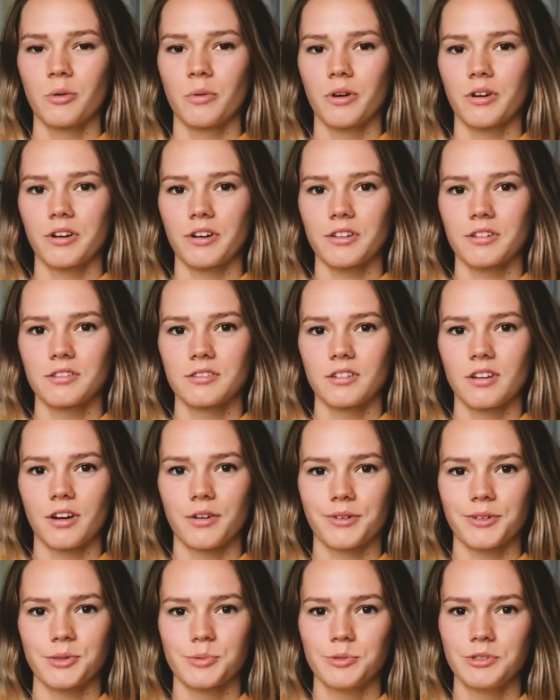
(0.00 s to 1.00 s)
towards
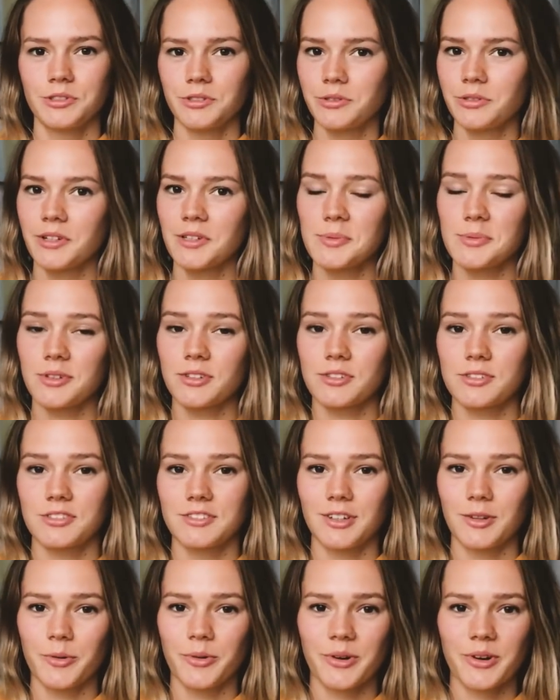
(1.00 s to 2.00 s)
Erasmus students, because
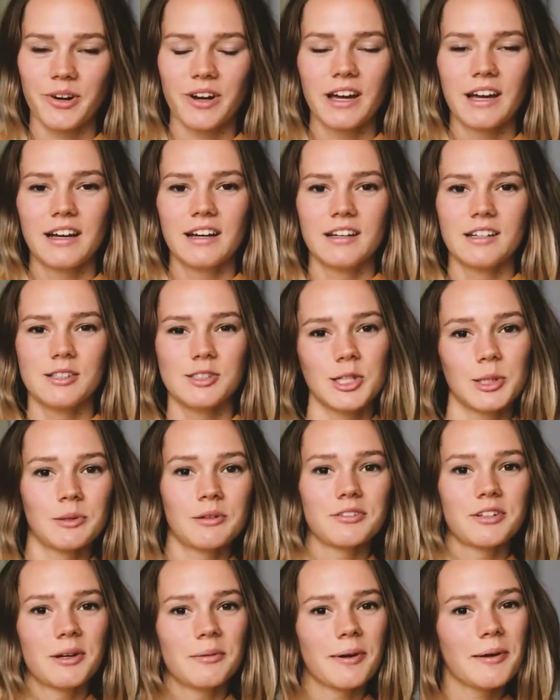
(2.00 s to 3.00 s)
they were,
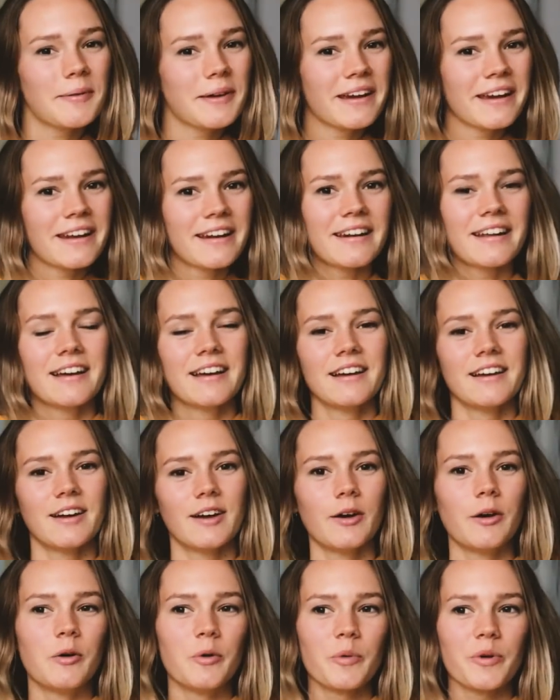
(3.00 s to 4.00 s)
some of them I mean,
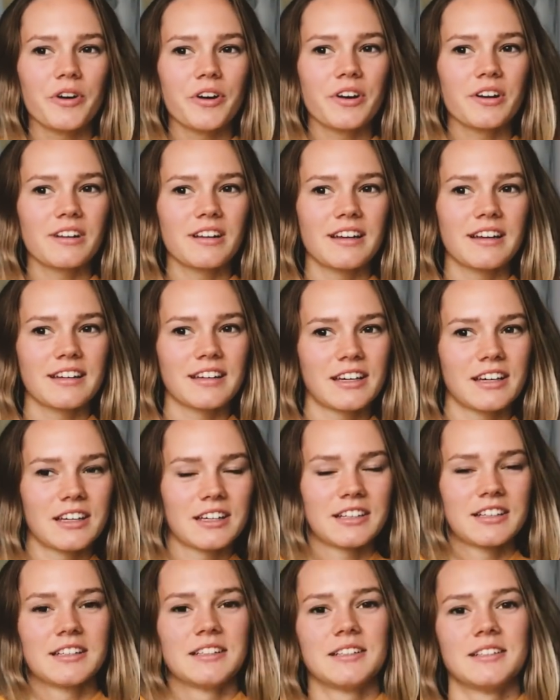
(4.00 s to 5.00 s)
were like
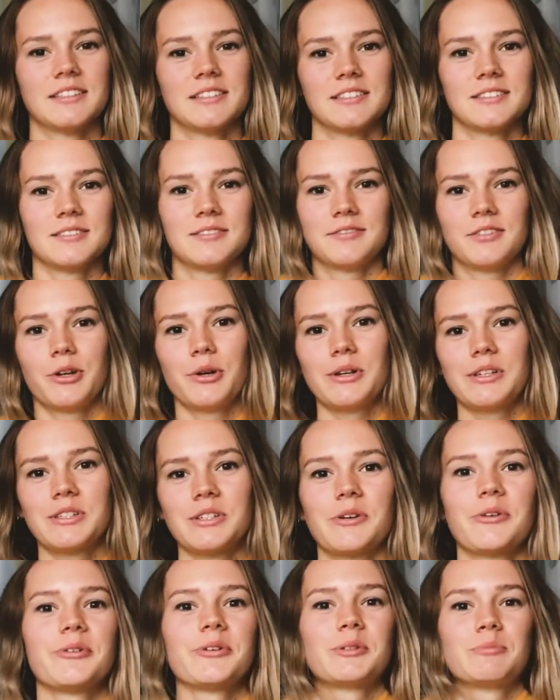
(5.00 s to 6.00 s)
very
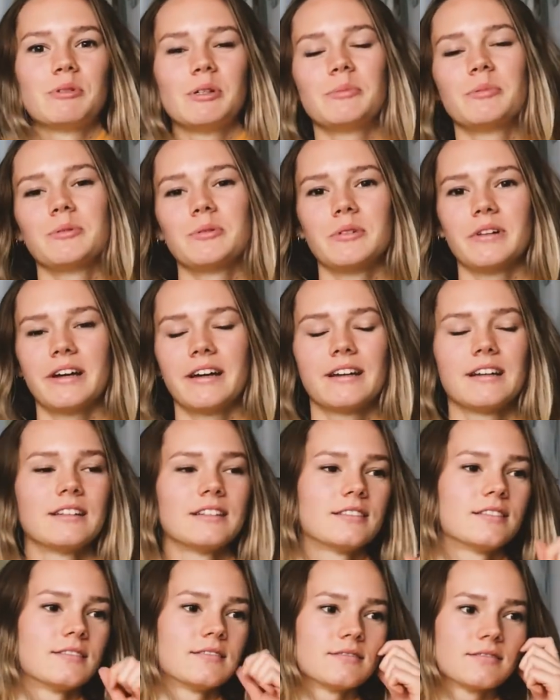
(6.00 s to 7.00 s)
serious people,
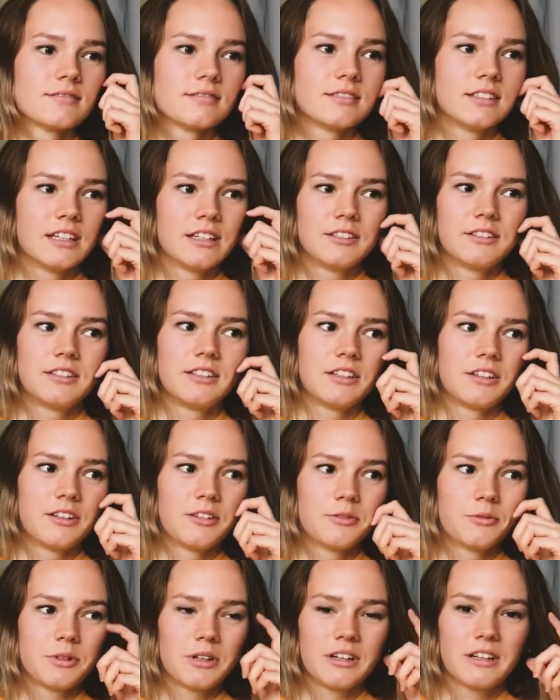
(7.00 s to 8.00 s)
and they
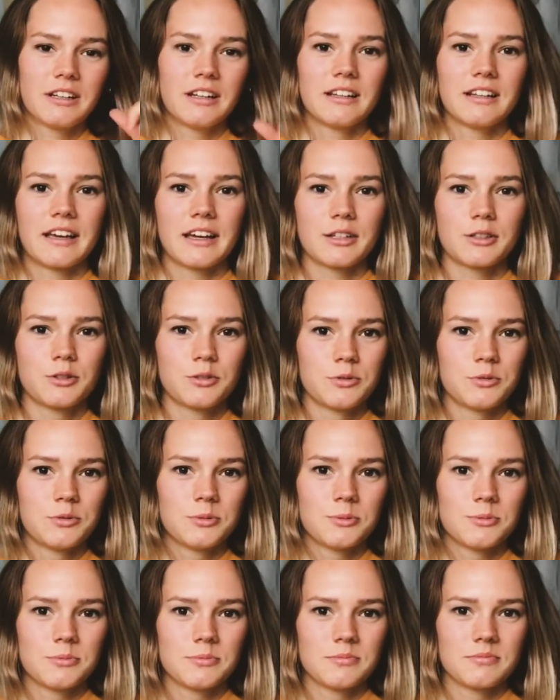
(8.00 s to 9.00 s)
didn't really like
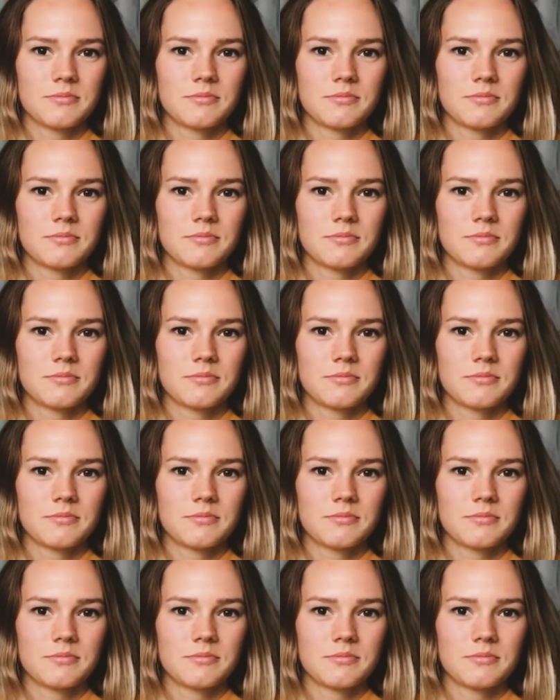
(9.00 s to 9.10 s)
to